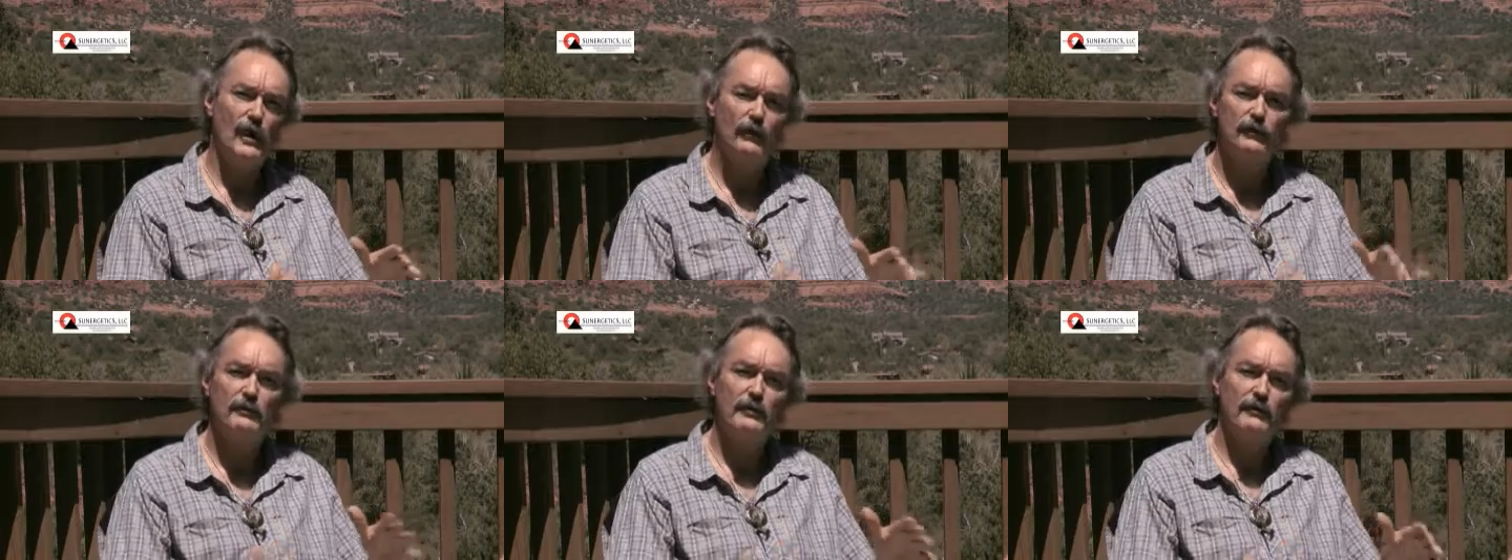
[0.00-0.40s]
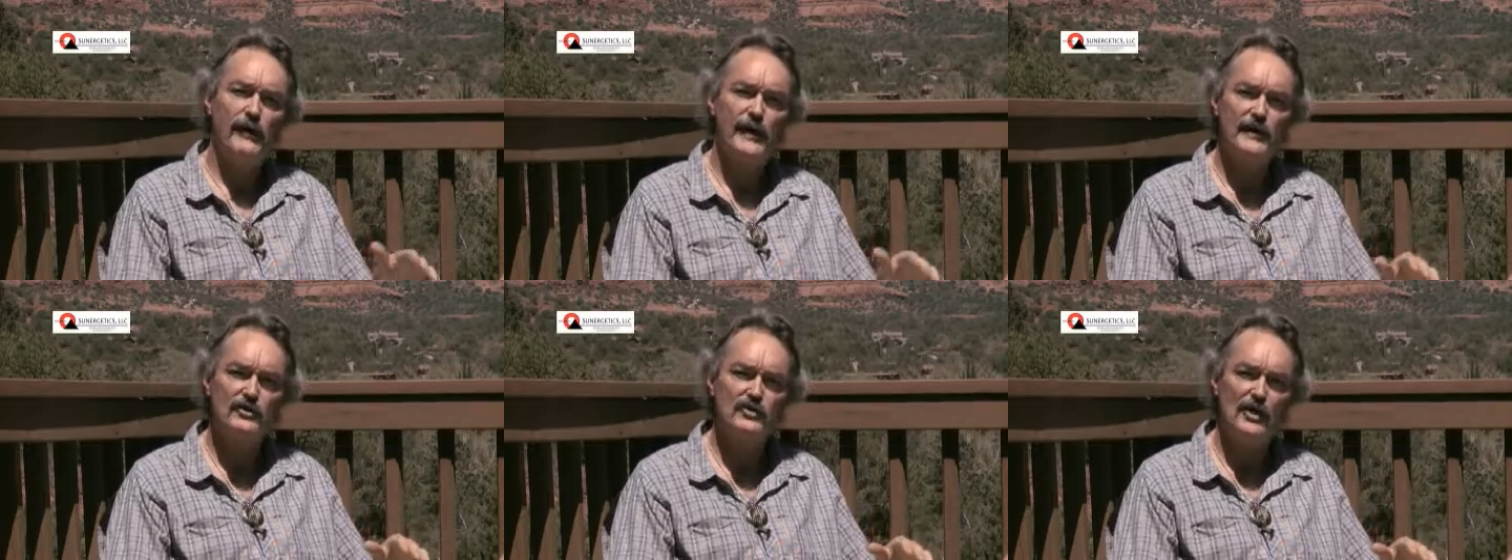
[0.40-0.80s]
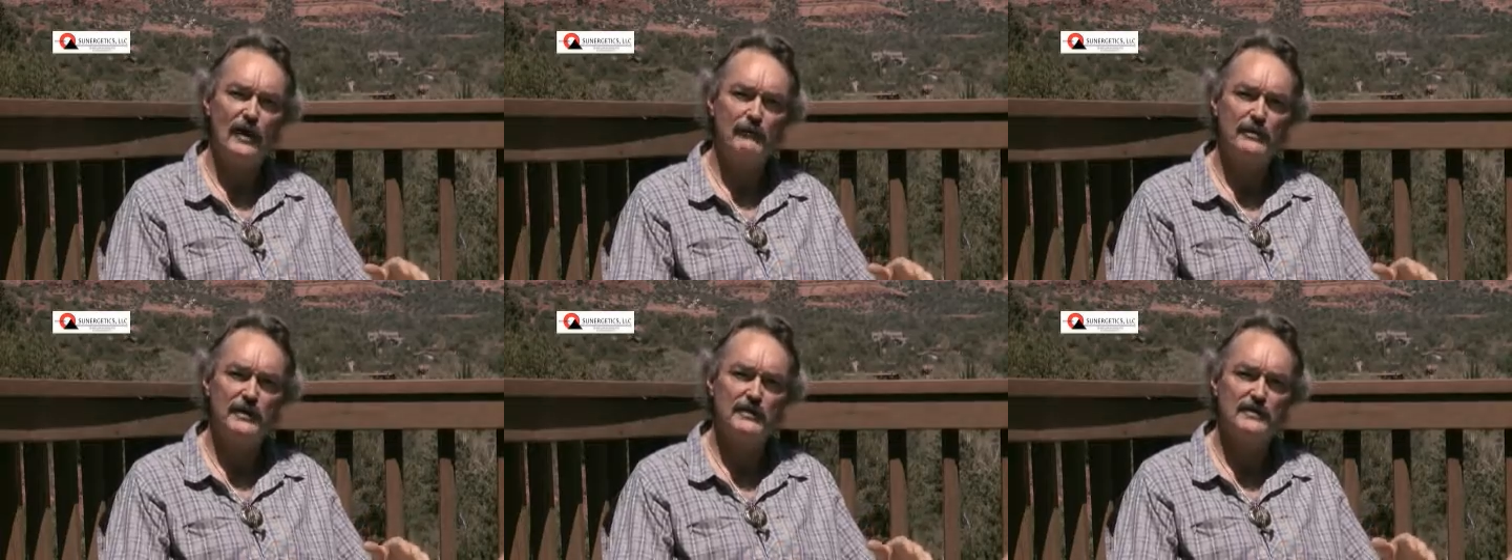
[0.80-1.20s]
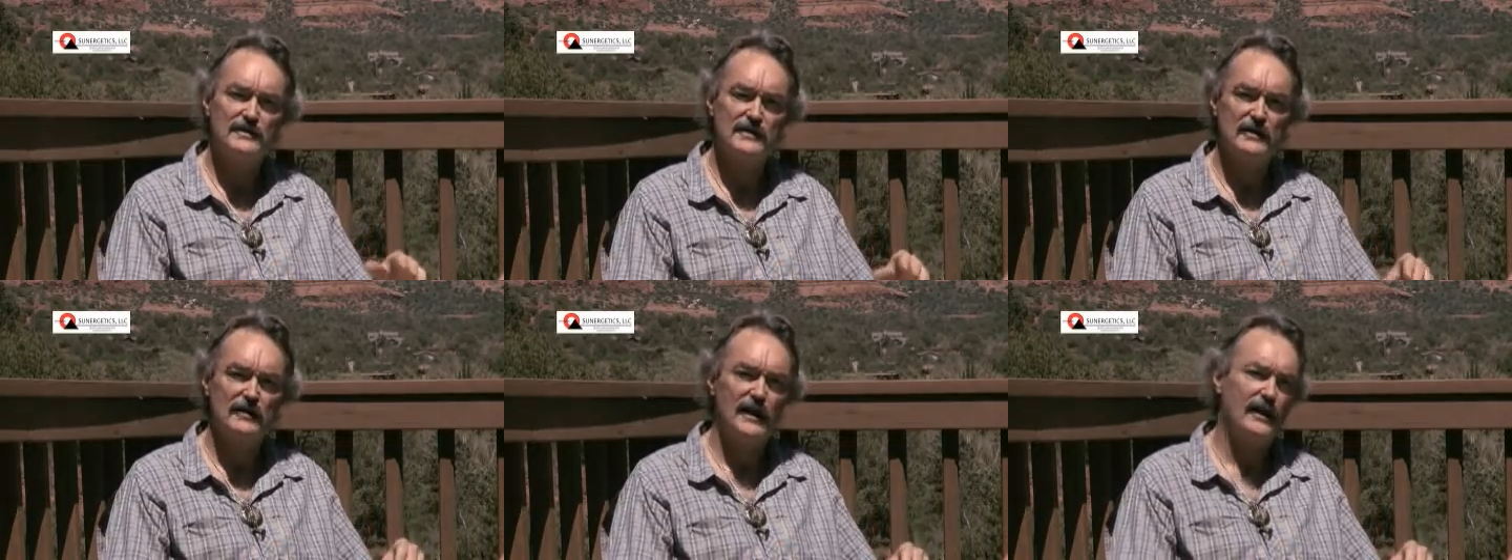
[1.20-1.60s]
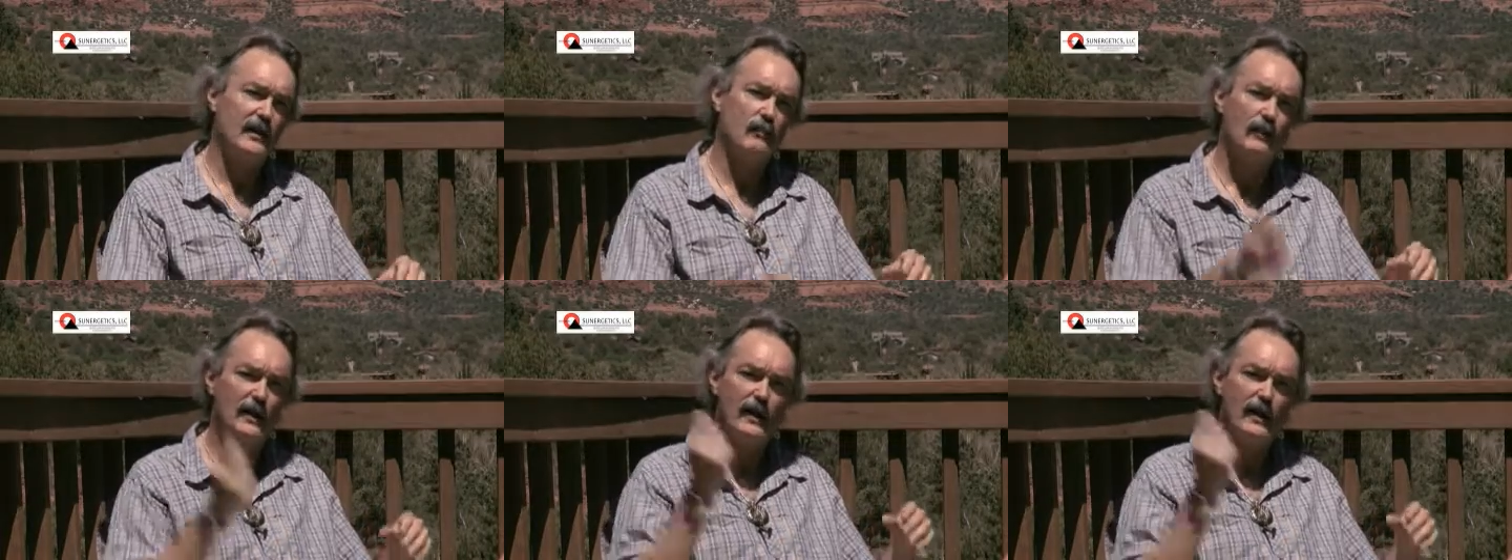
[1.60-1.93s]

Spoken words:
ultimate fighting champions and they can